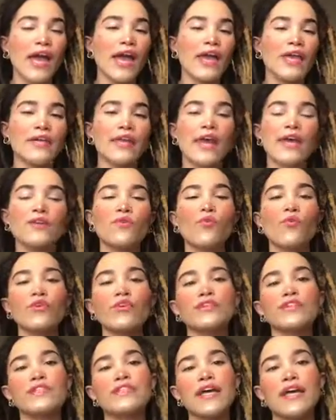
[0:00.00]
And in
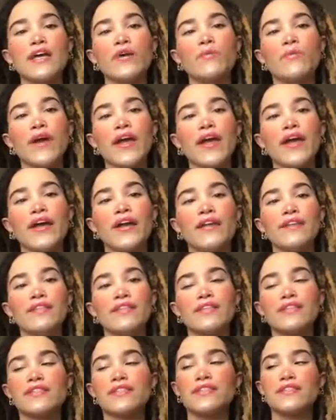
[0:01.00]
order to take away
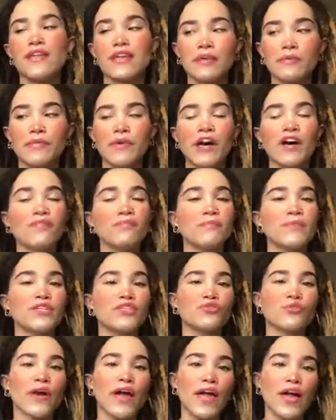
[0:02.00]
the stigma of
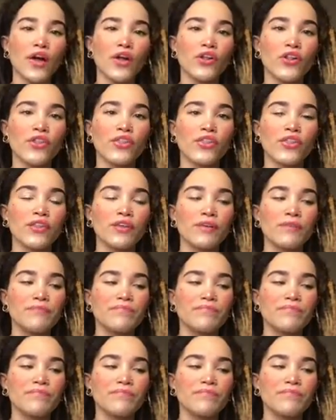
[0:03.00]
mental health,